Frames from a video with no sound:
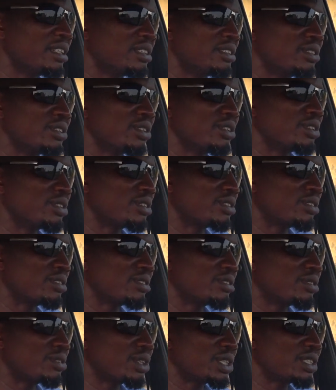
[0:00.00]
So
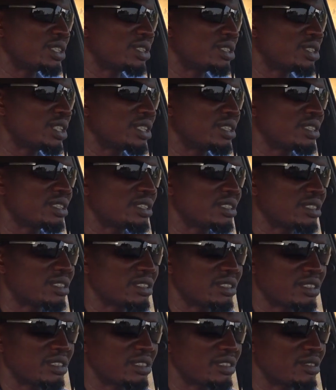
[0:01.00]
it was
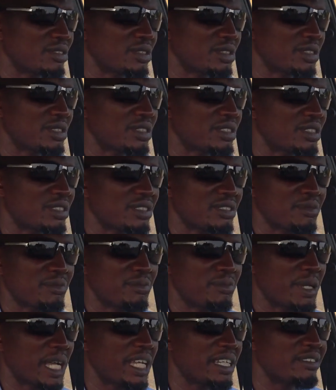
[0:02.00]
just, it
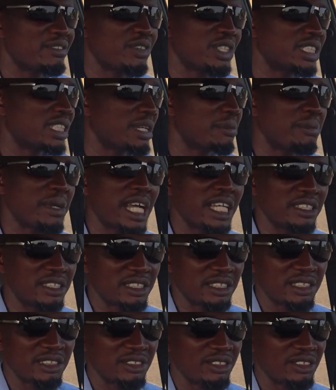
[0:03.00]
was a mess.